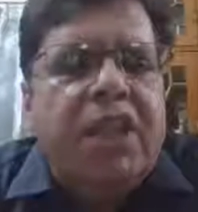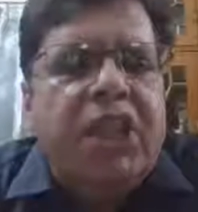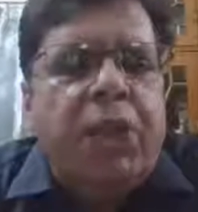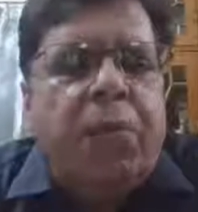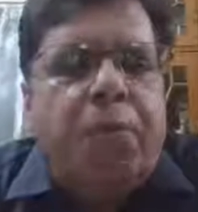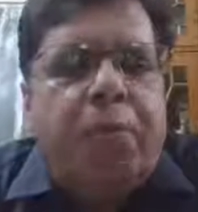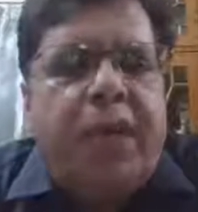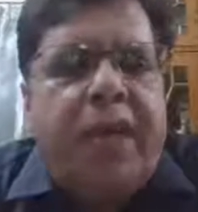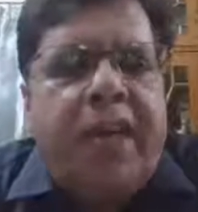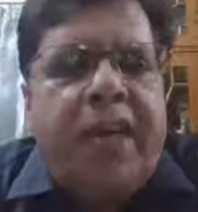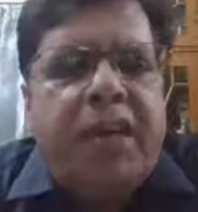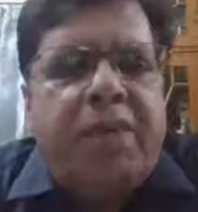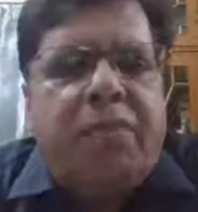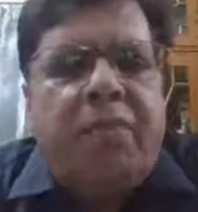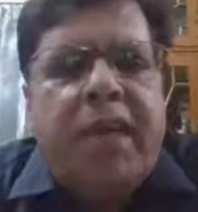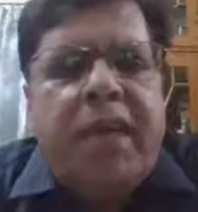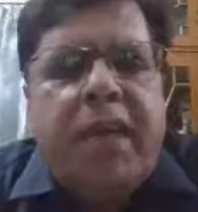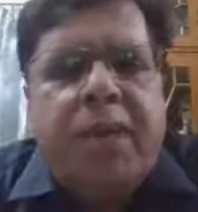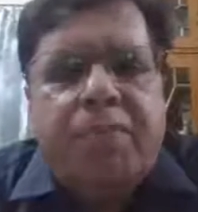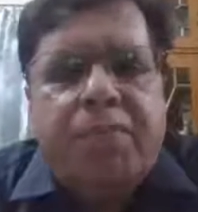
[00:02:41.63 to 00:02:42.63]
The plaque
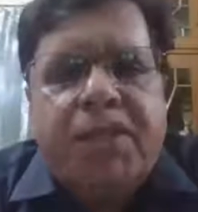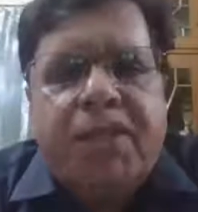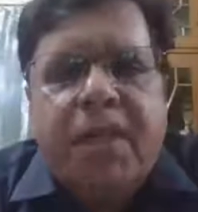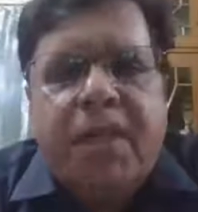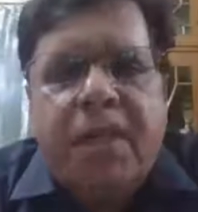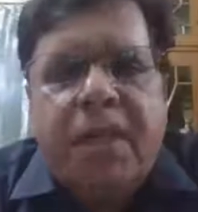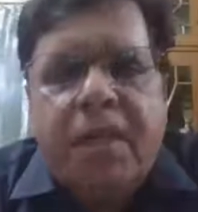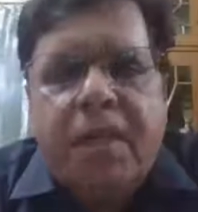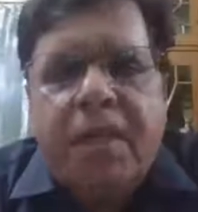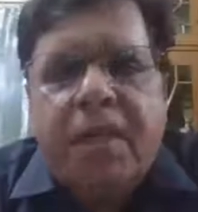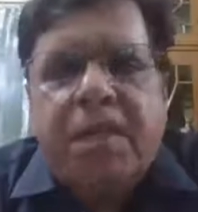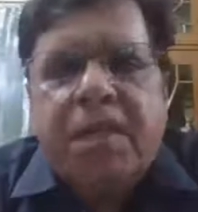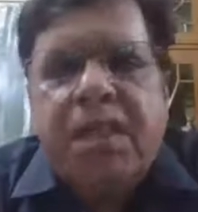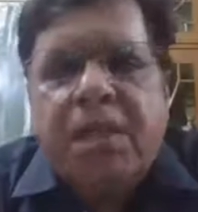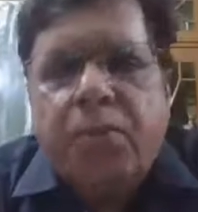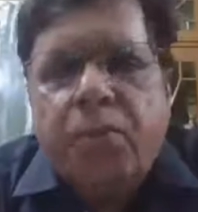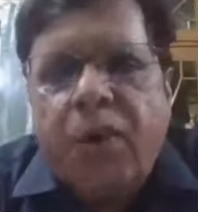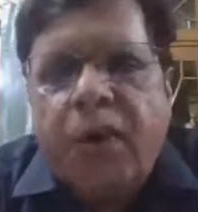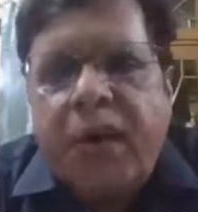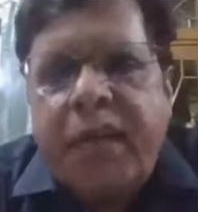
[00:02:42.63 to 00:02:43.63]
may rupture,
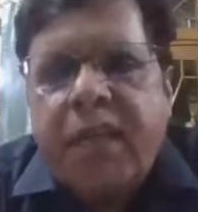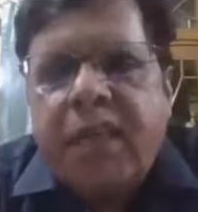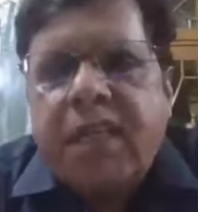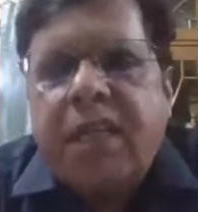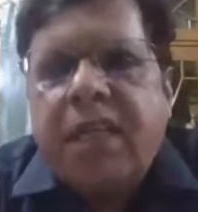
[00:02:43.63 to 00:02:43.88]
stimulating